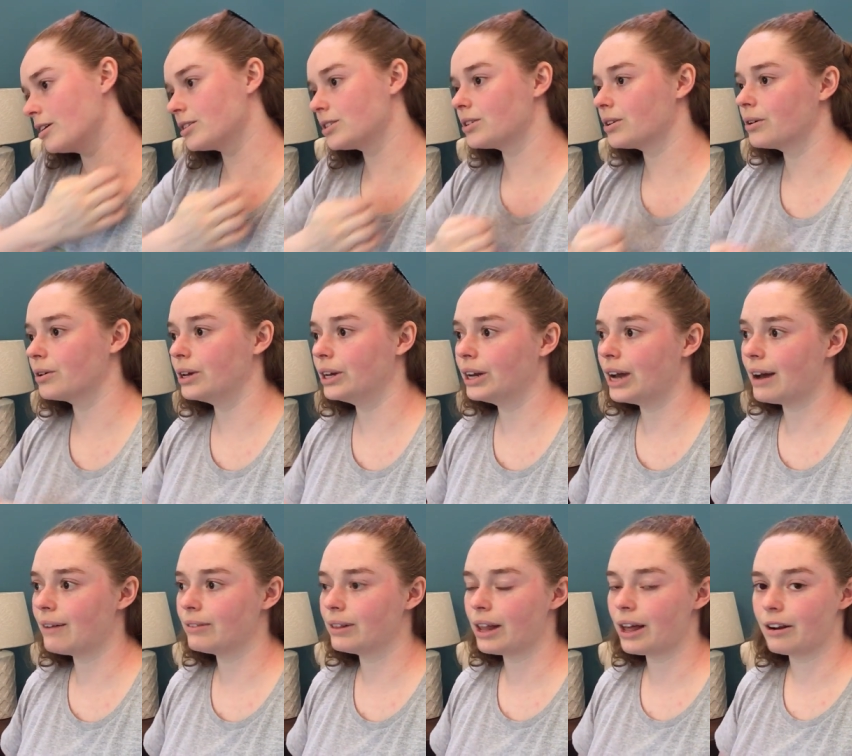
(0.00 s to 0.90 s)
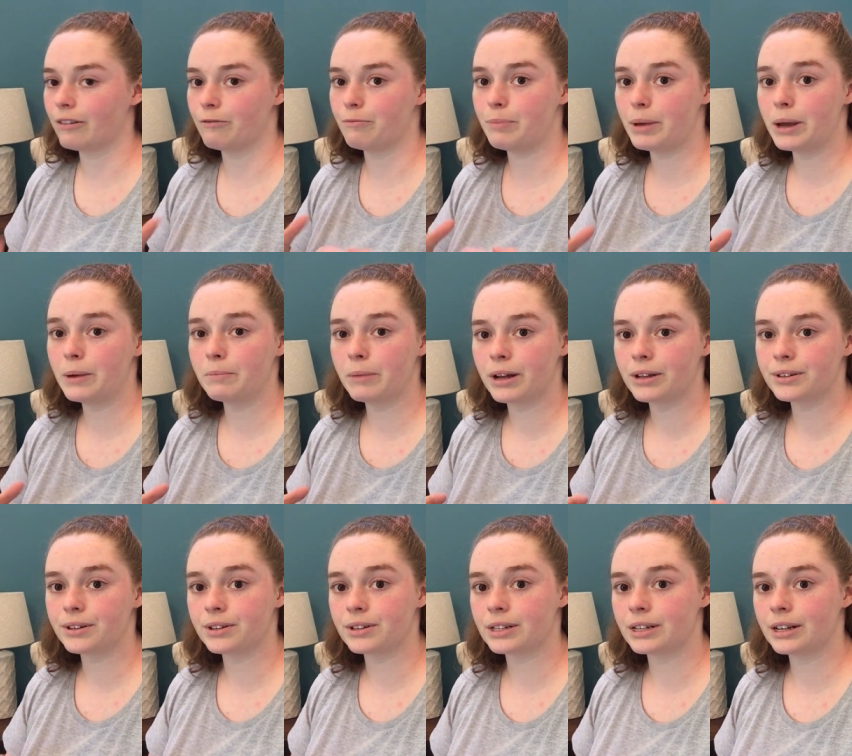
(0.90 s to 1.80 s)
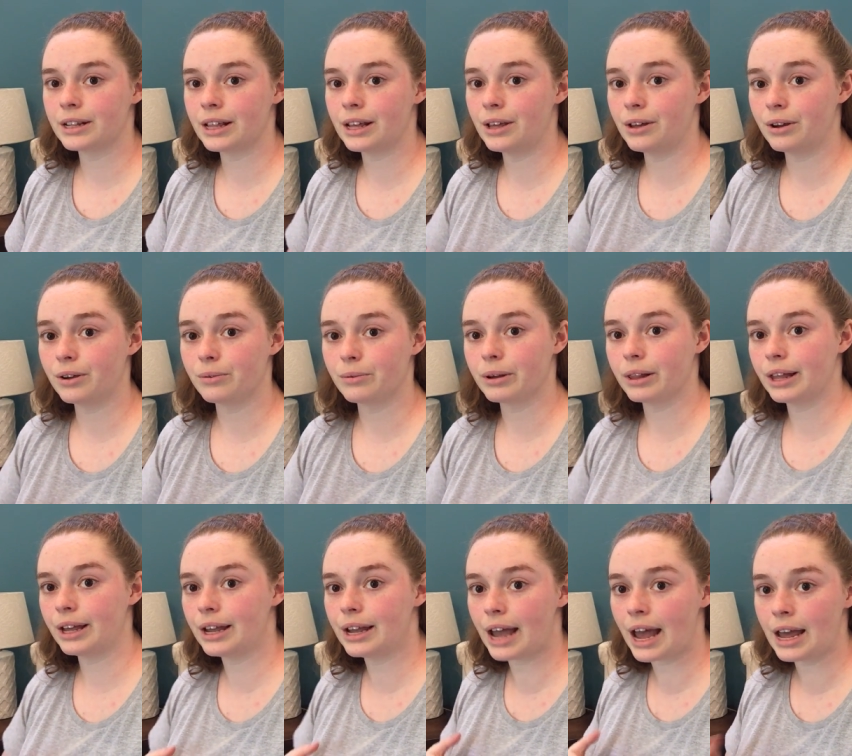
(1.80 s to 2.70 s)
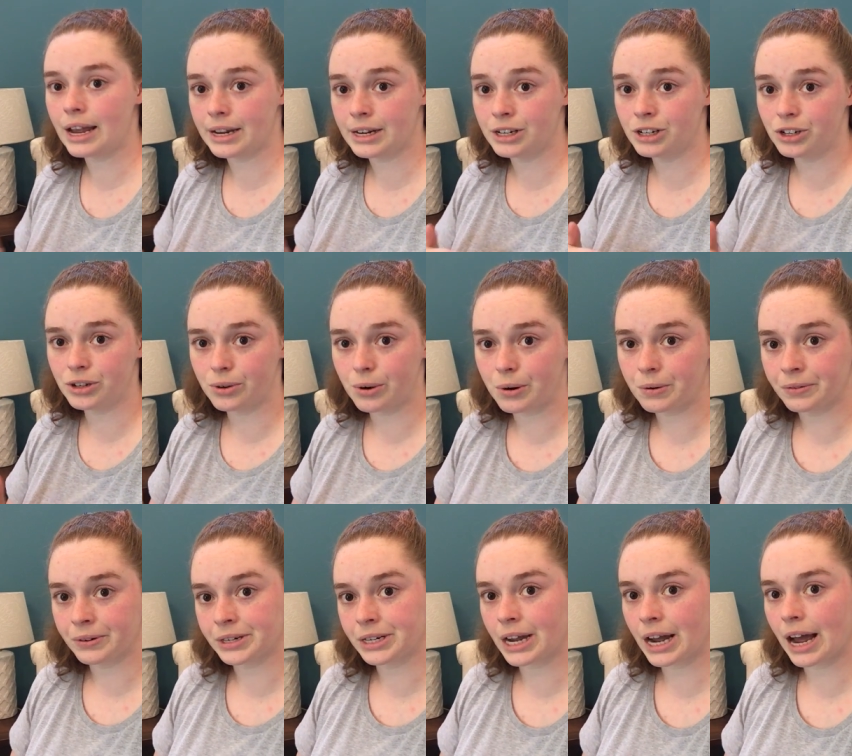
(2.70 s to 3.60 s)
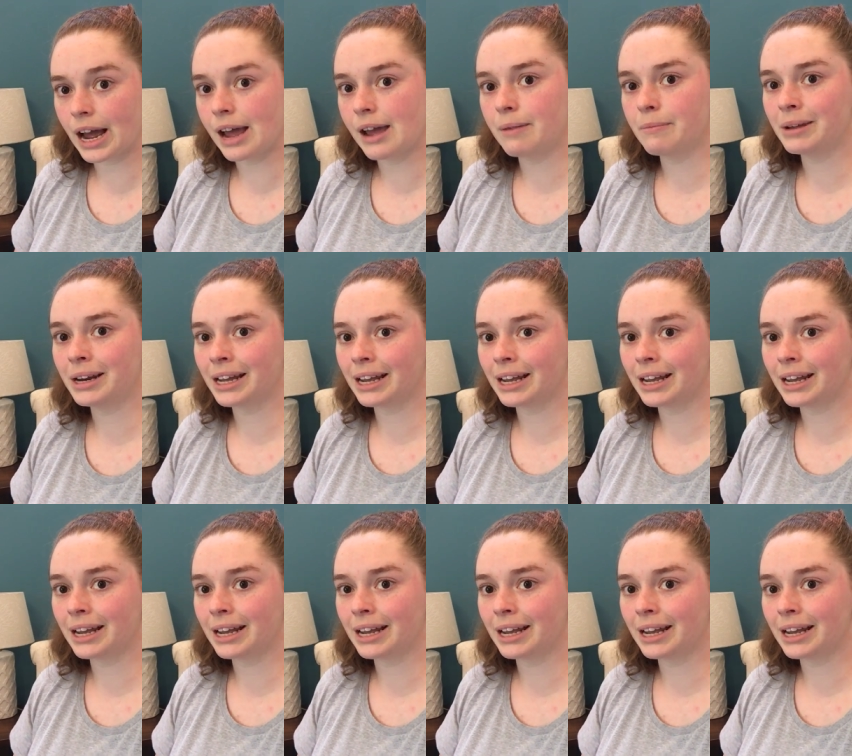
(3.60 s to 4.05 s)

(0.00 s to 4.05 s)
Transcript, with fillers: So you have a lot of big muscles there that you can really get into over time.